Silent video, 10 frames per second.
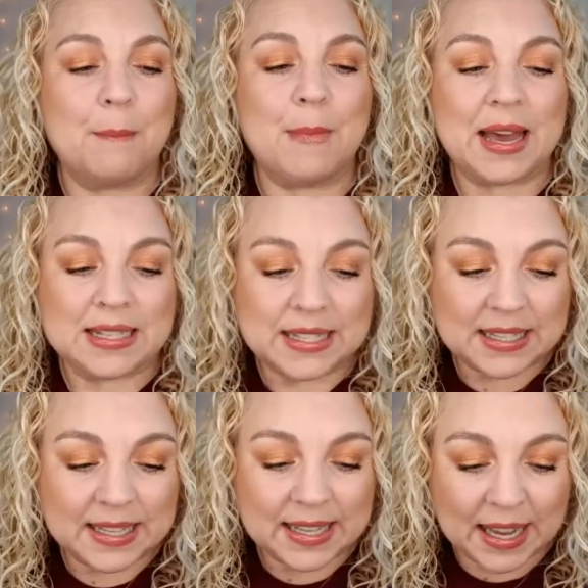
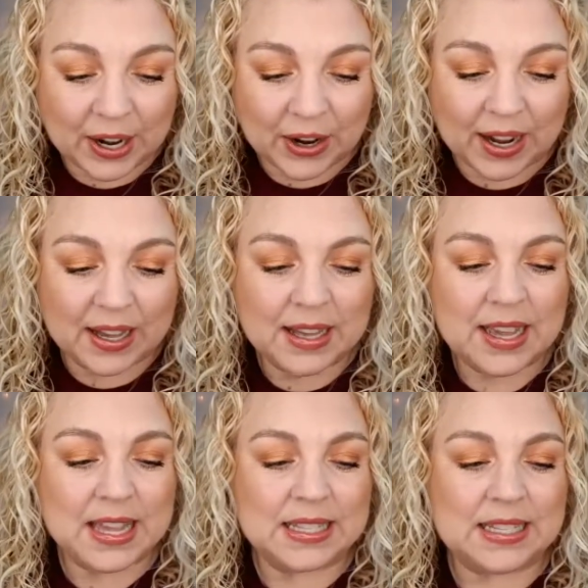
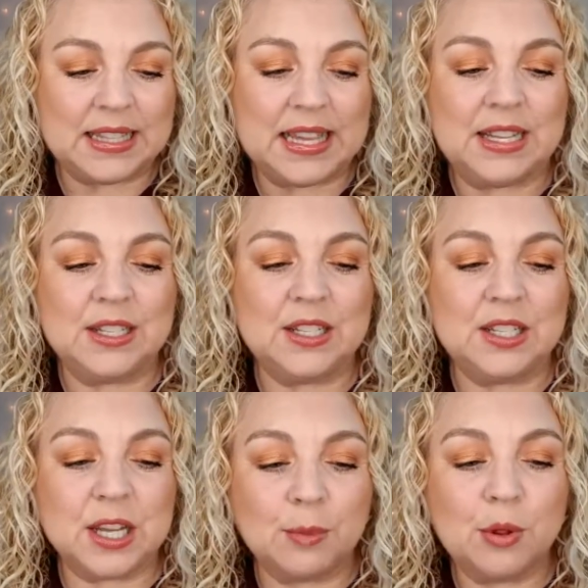mascara. It's the
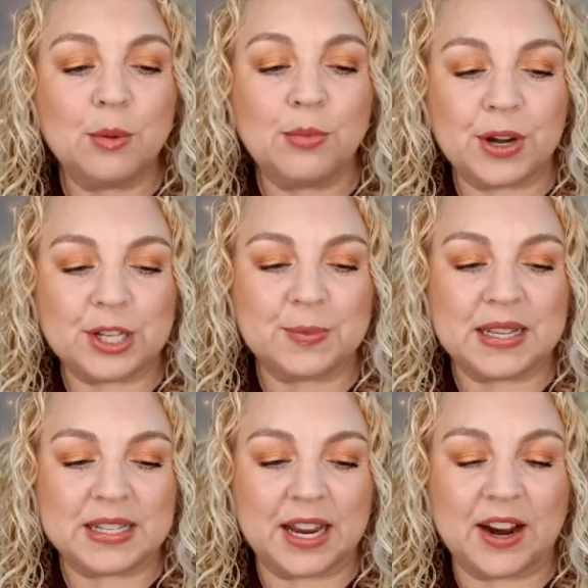double brush
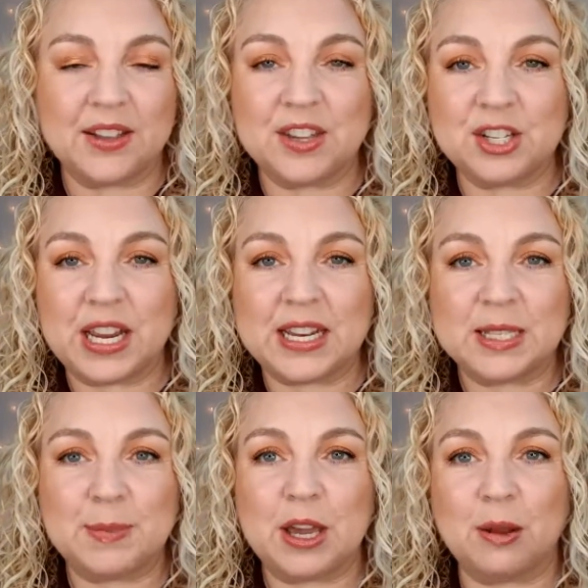mascara. The shade
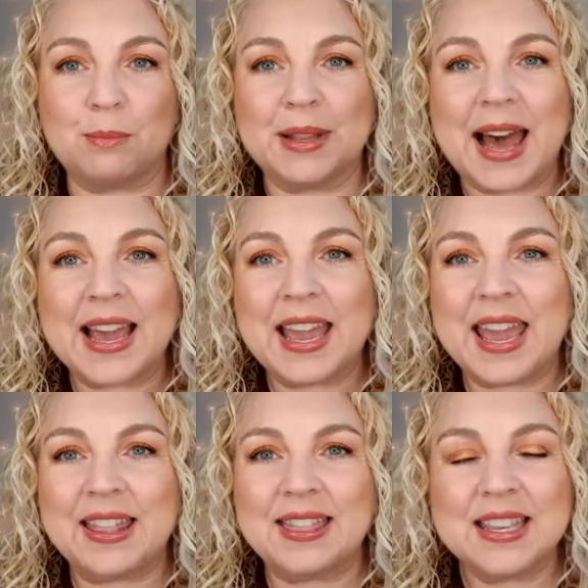is Beyond Black
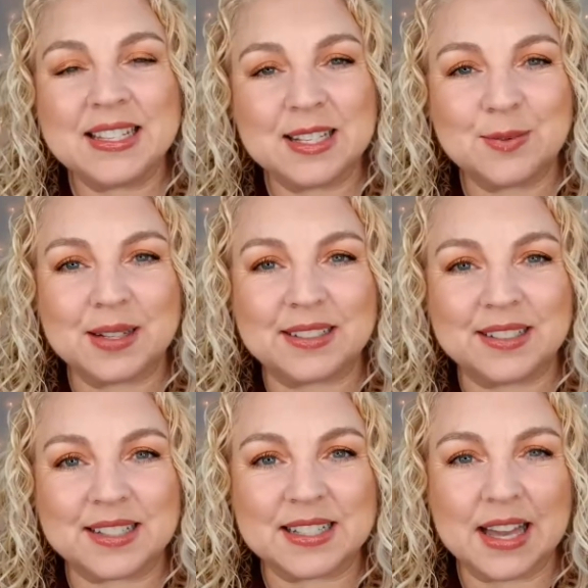and this is what
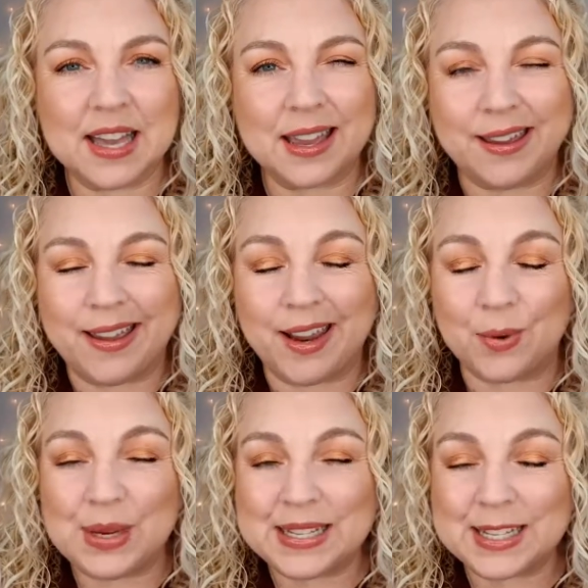it looks like.
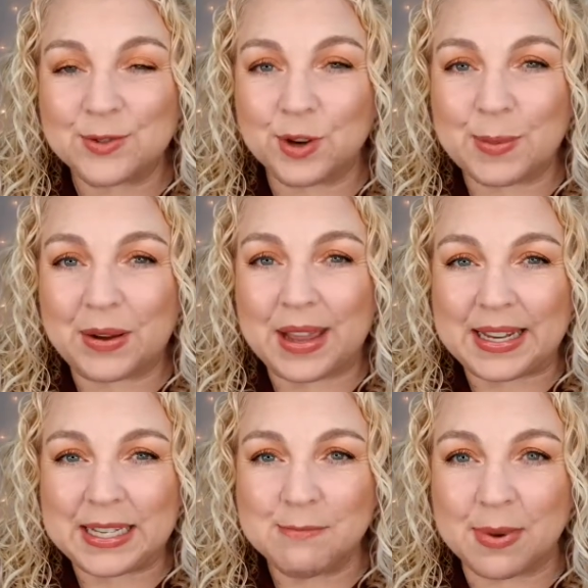It retails for about
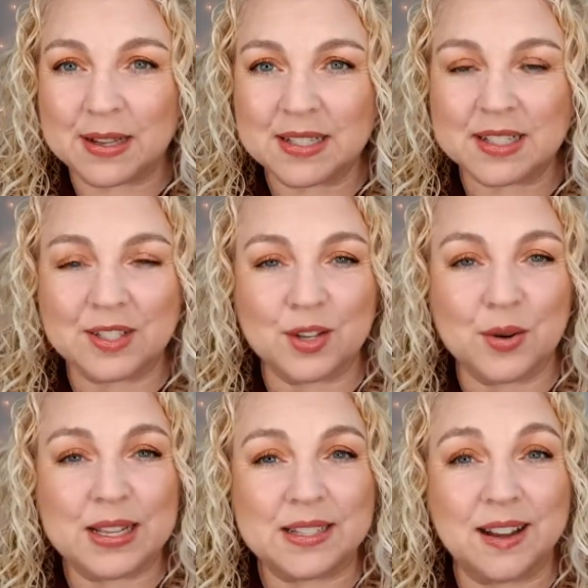18 bucks,
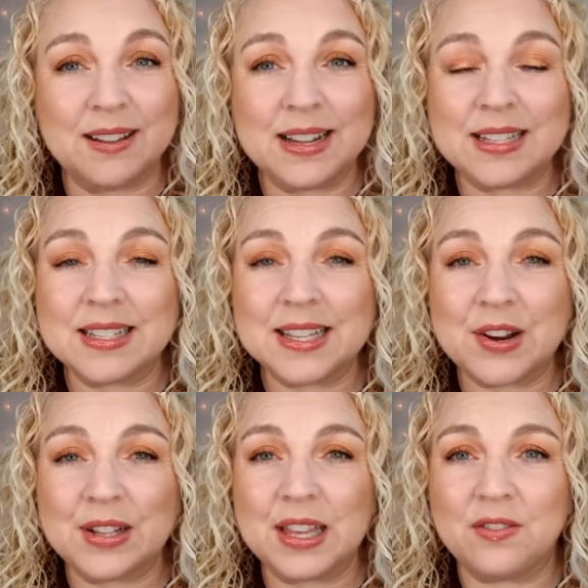so it's not
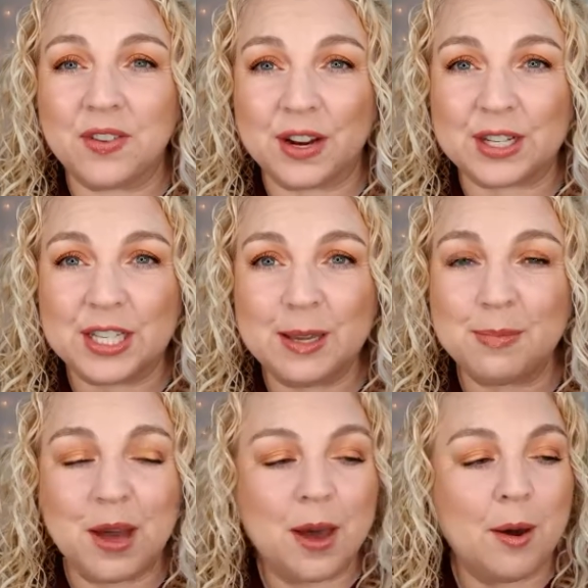necessarily very
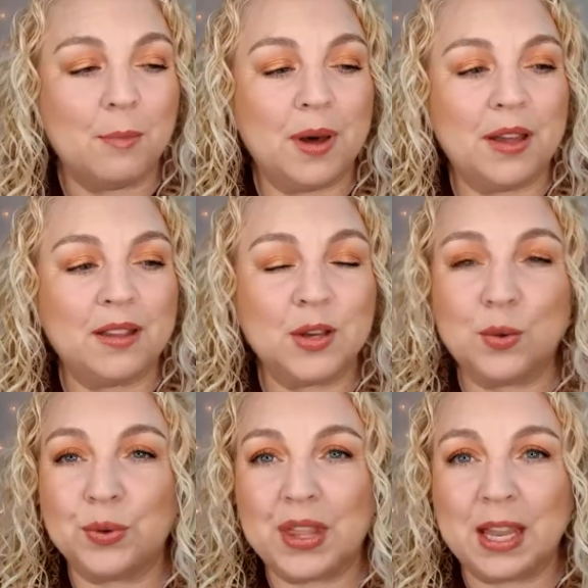cheap, but the
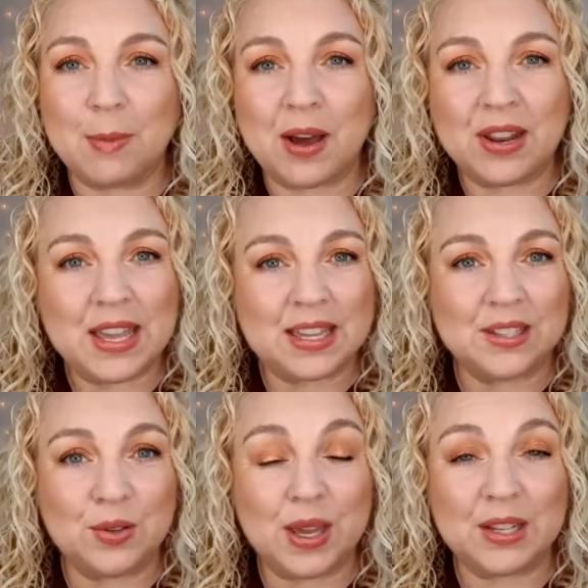cool thing about it
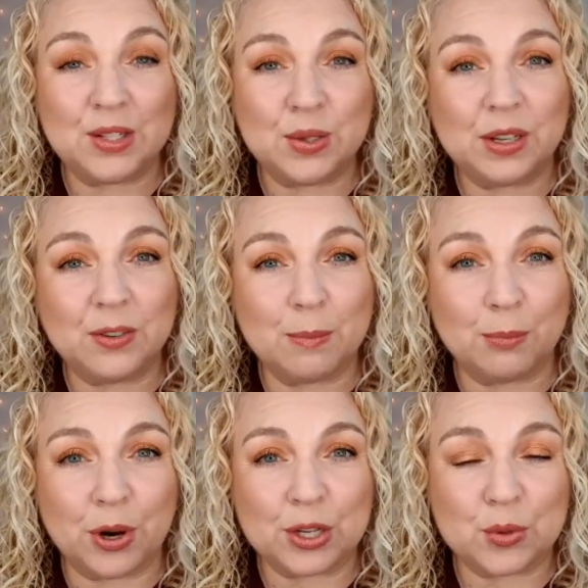is you get two
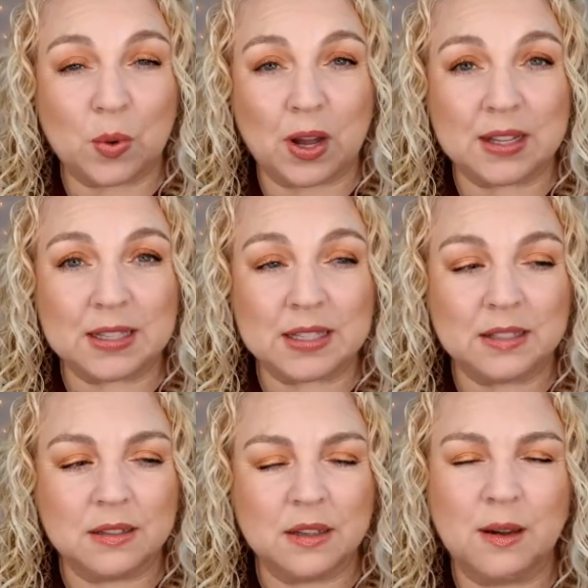different brush wands.